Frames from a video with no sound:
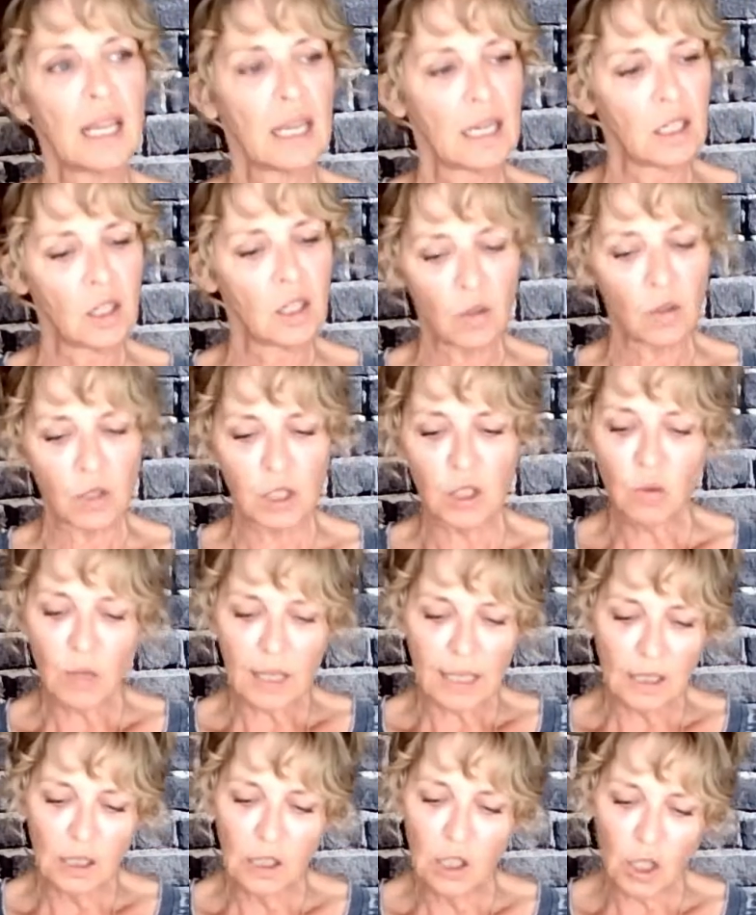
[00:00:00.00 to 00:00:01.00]
You know, you
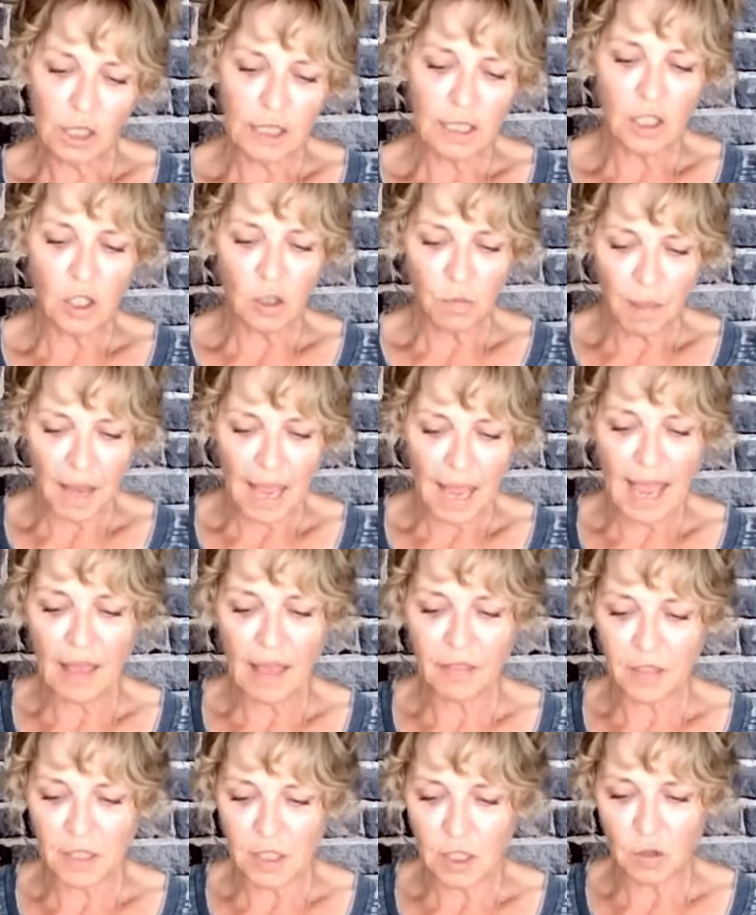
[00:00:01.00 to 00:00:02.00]
can look at your
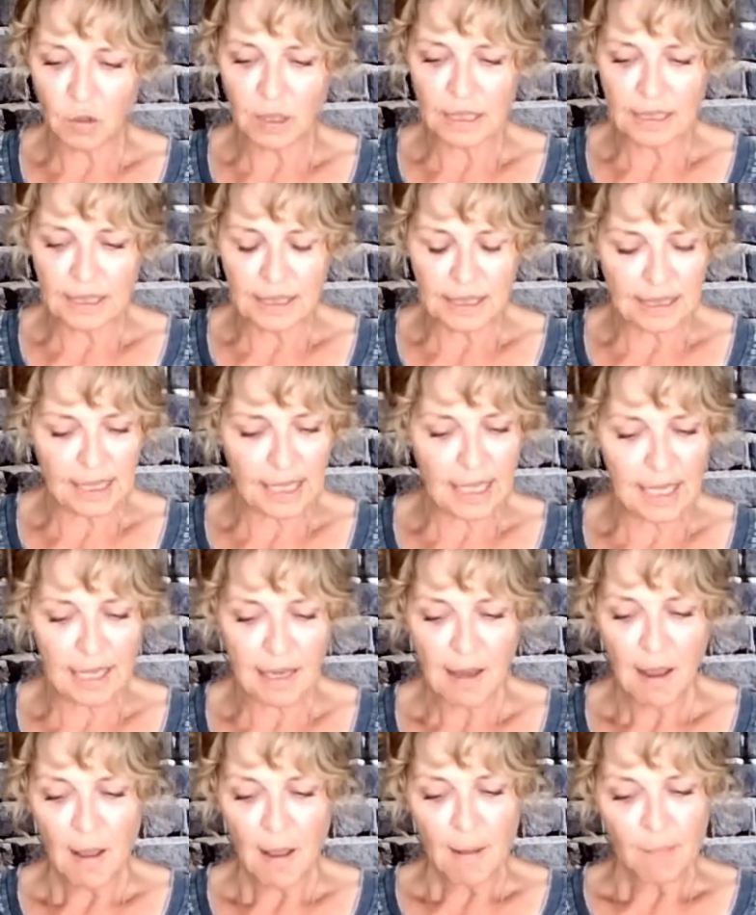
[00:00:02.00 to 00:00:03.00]
path and you can
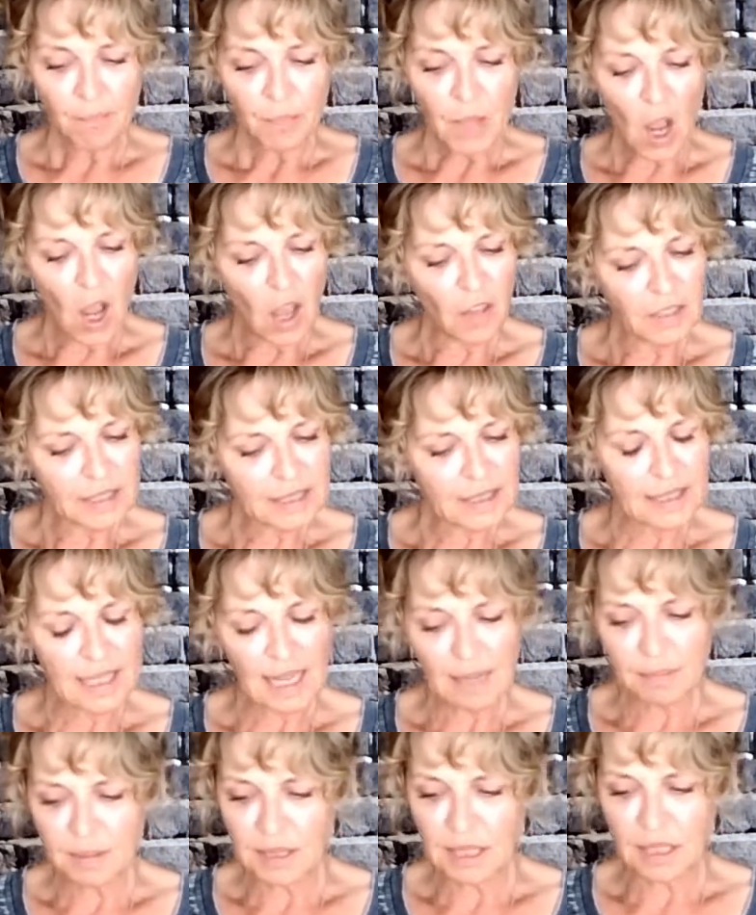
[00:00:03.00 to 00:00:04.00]
see all the
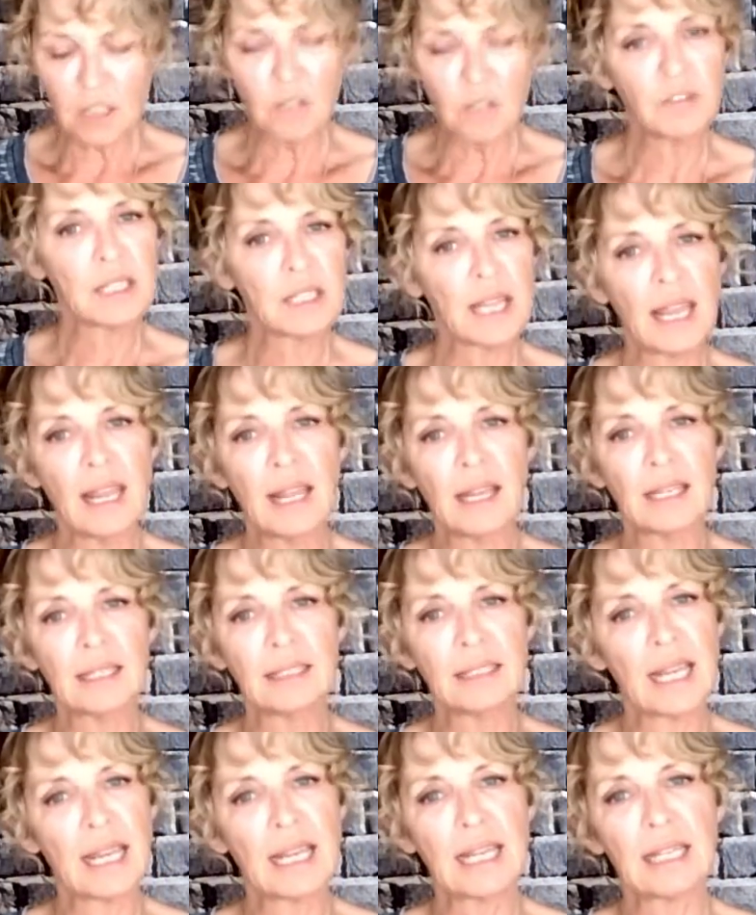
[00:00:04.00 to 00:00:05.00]
steps that you've
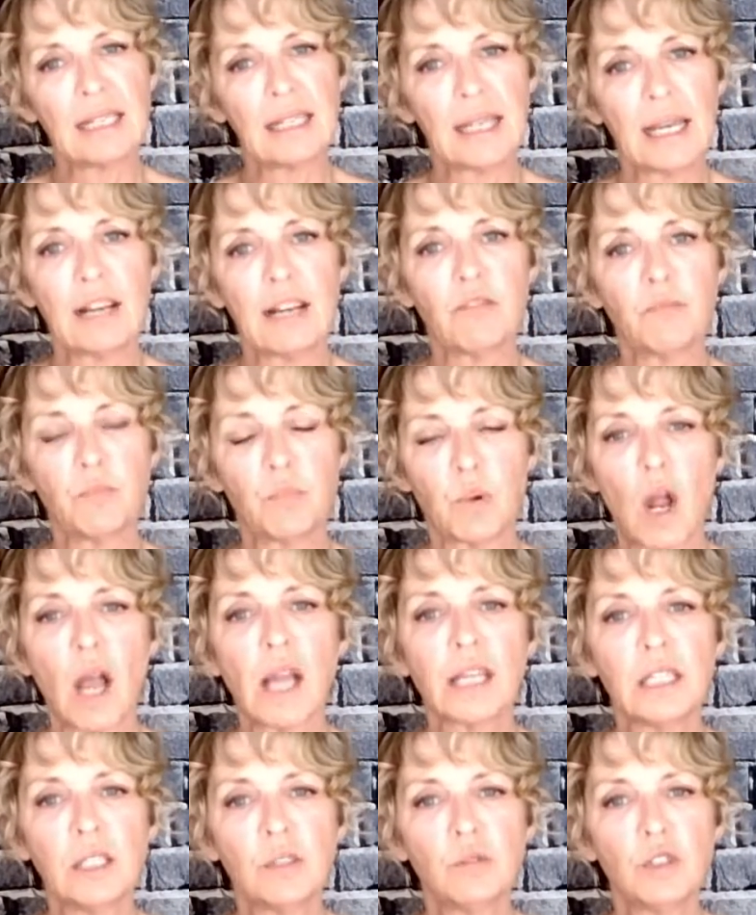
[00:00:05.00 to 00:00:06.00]
taken that have
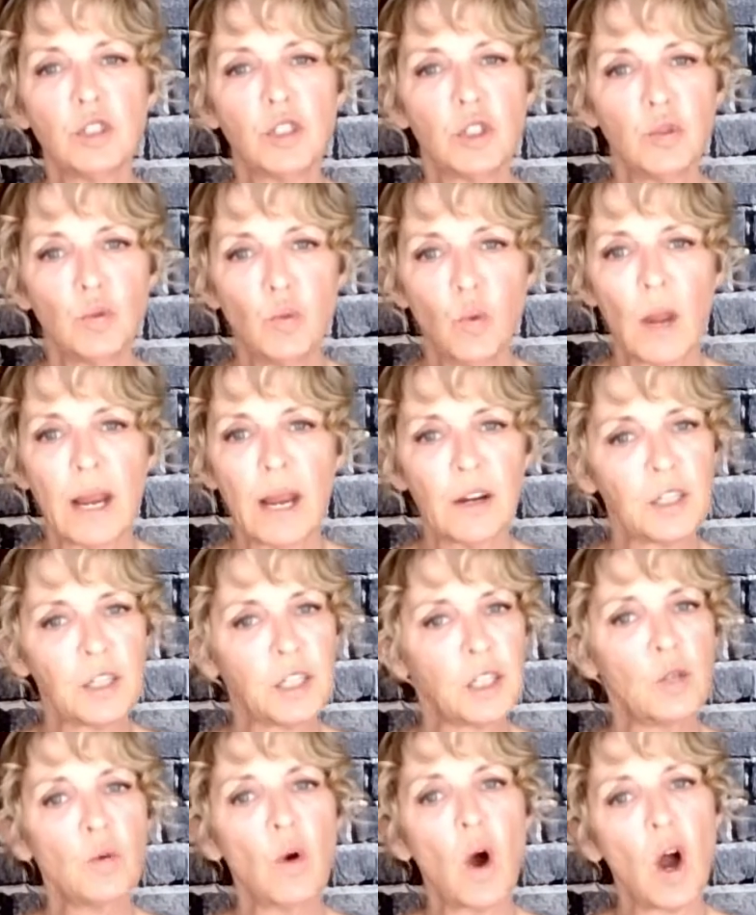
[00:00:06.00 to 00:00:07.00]
brought you to where
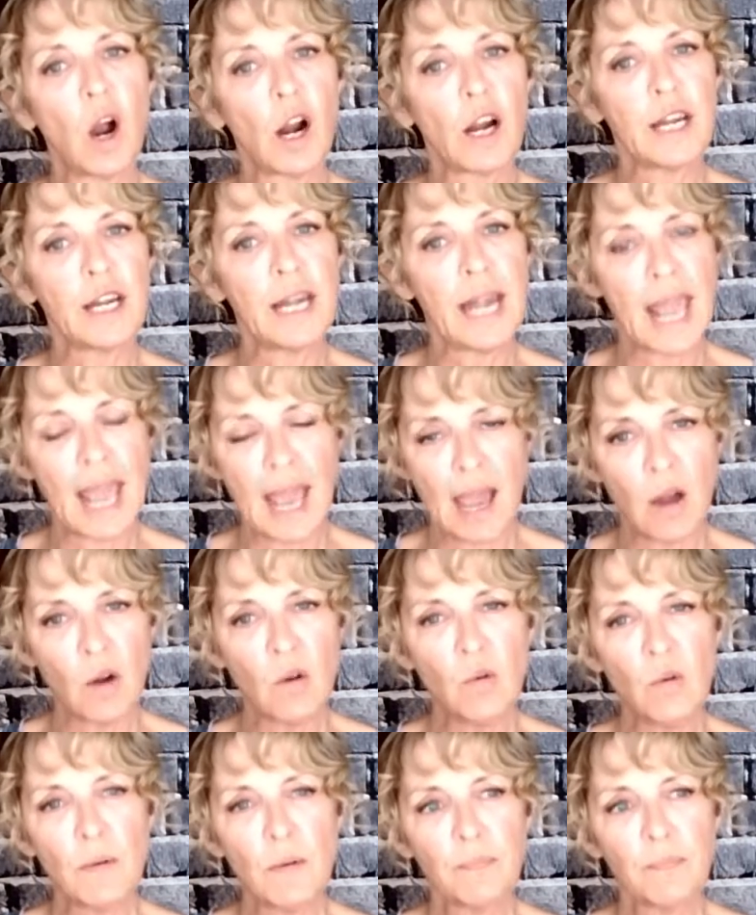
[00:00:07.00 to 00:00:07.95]
you are now.